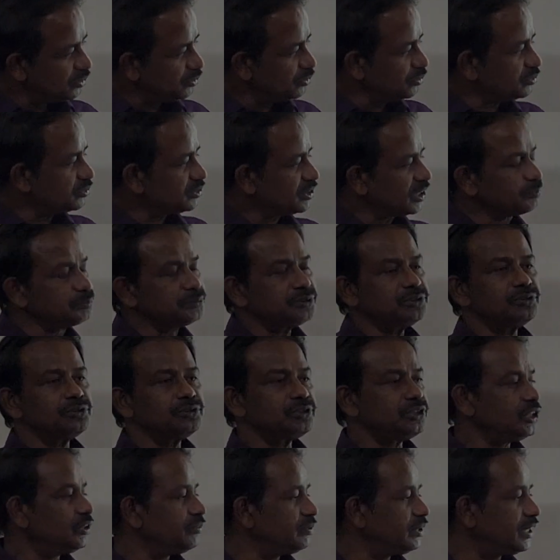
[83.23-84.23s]
You
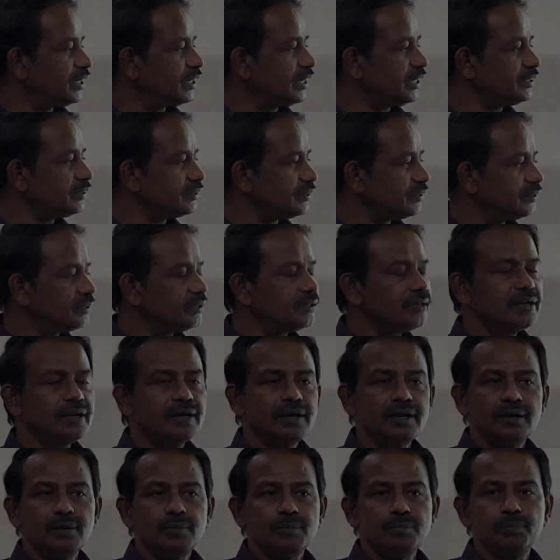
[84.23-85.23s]
substitute, you will get
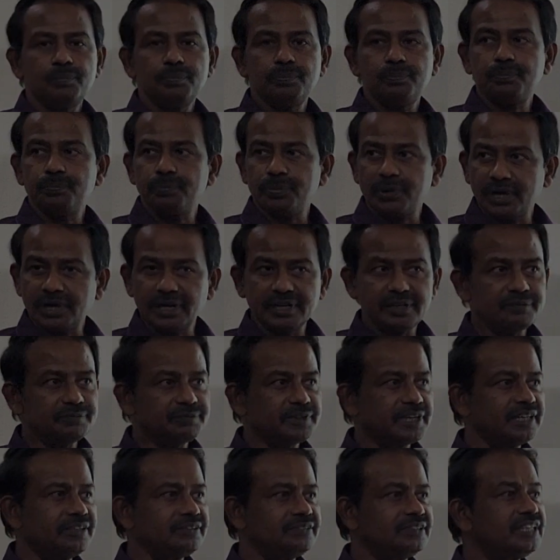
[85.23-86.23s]

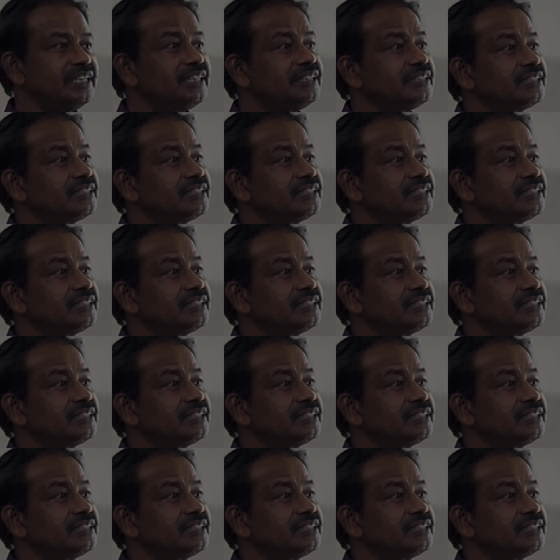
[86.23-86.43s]
0.53